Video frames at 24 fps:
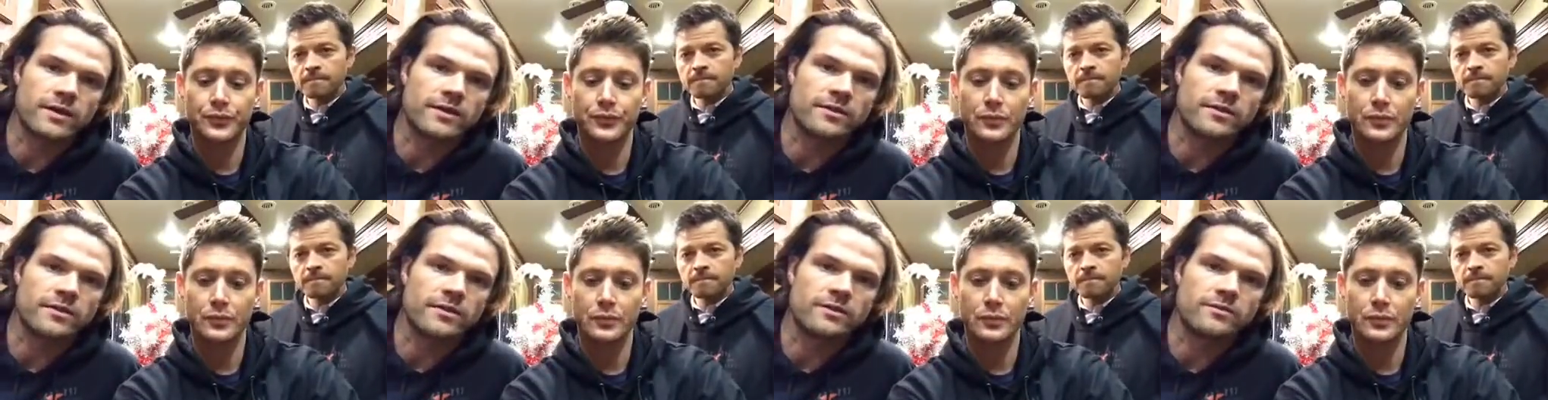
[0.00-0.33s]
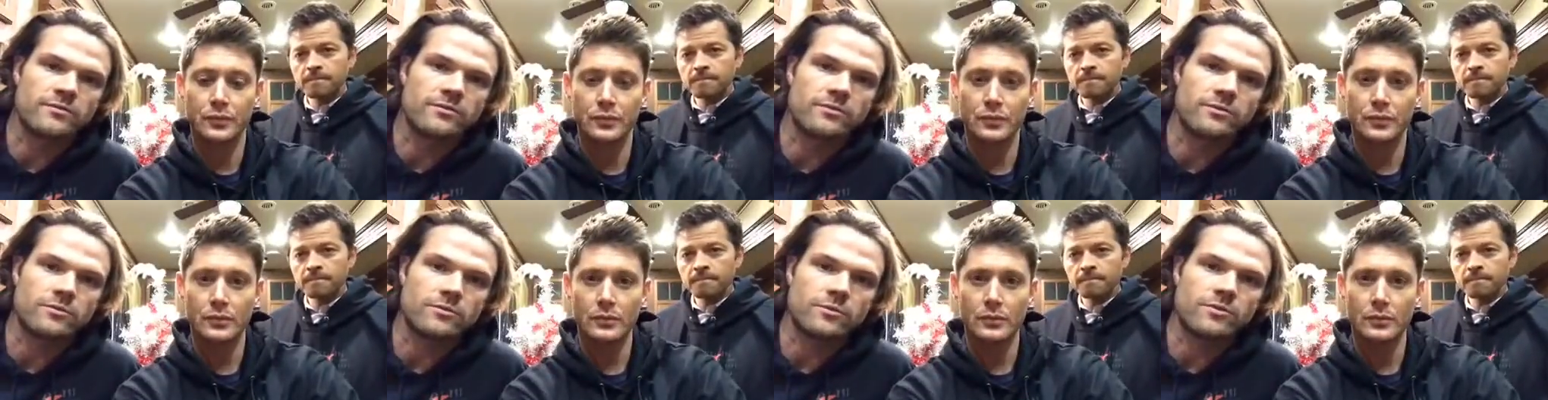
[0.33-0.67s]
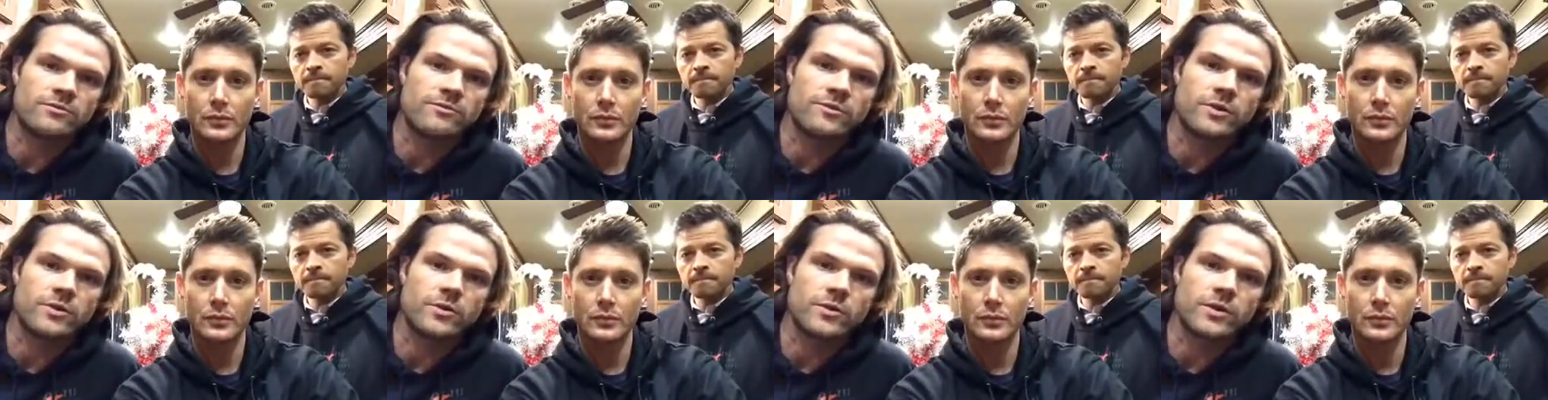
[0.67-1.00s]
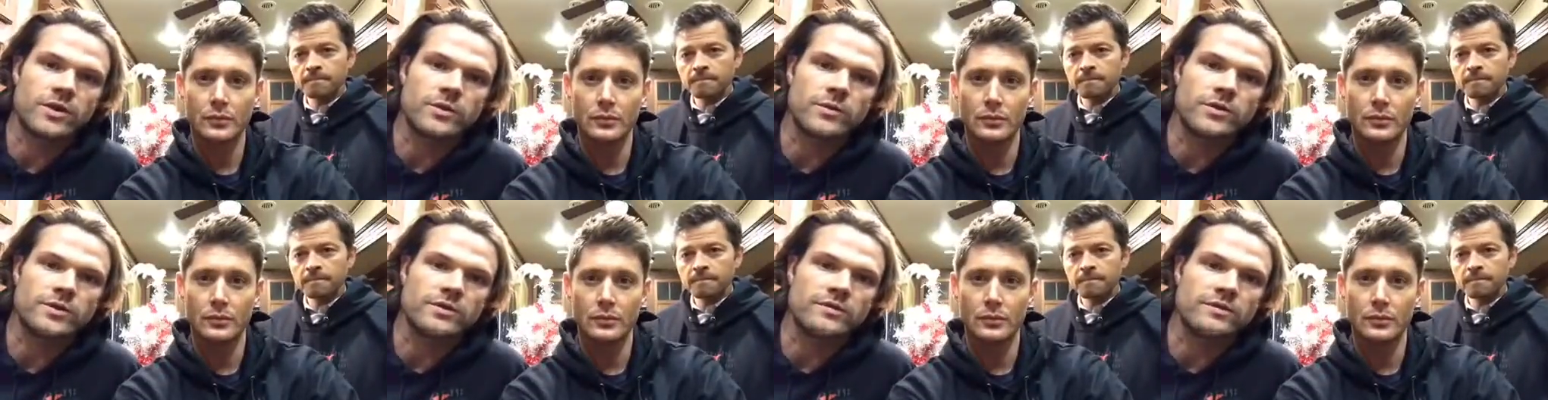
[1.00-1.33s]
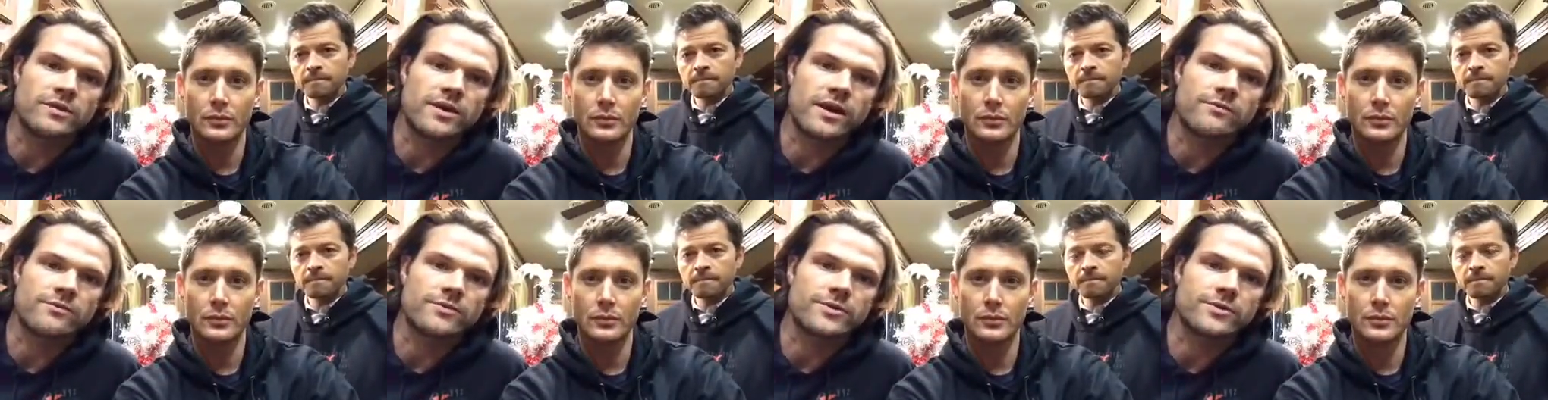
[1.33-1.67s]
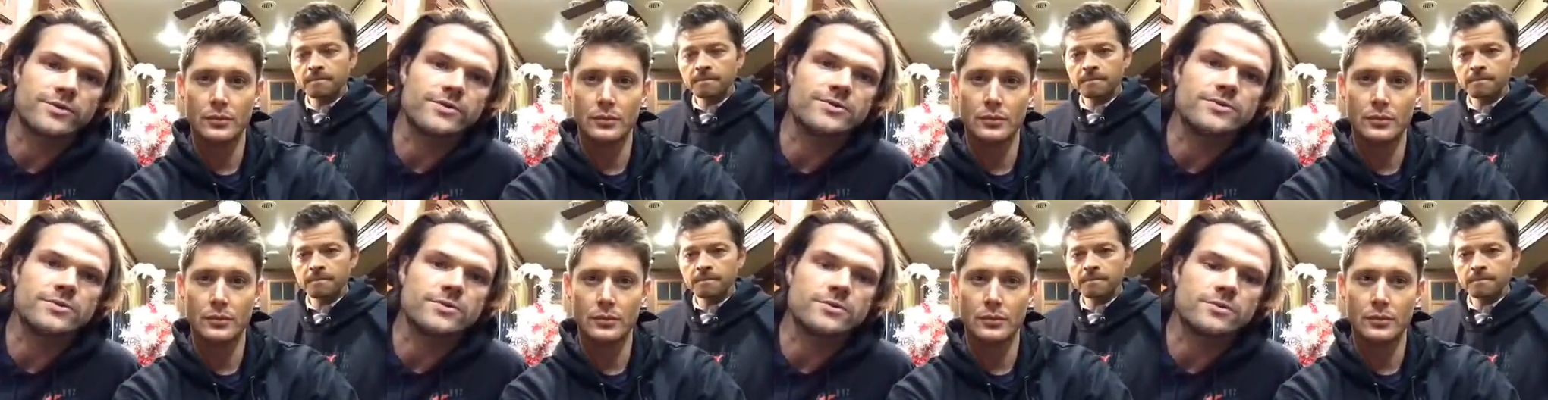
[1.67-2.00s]
Speaker 1: and, and we figured we would endeavor
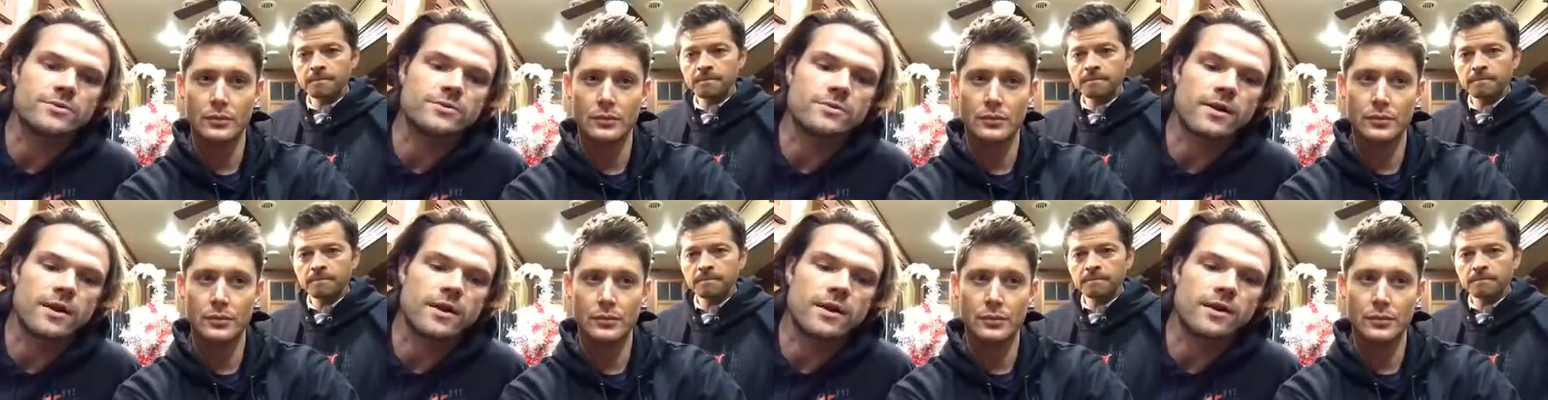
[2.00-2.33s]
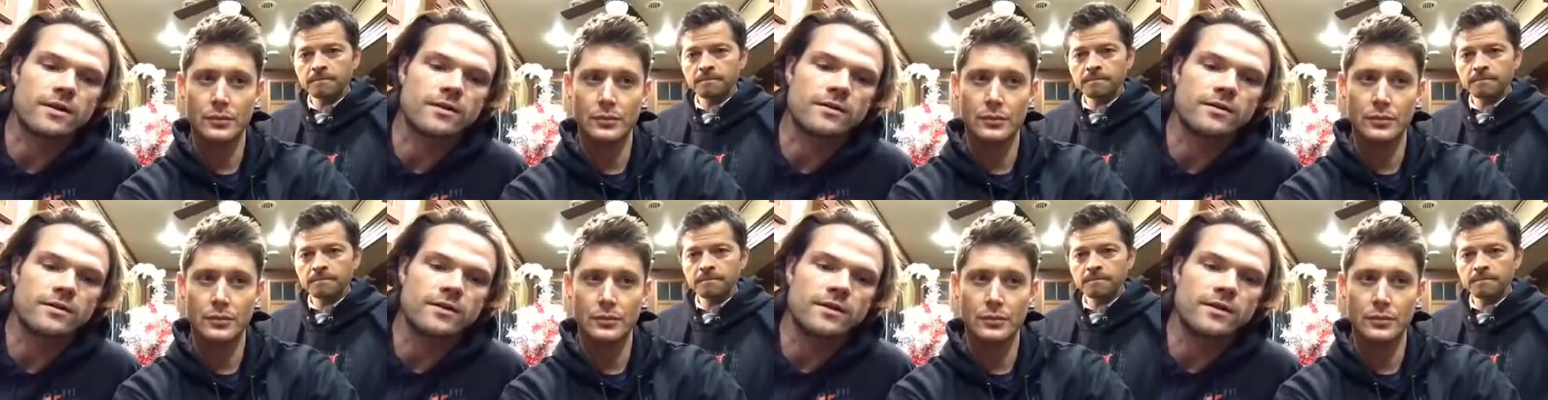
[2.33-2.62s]
to uh,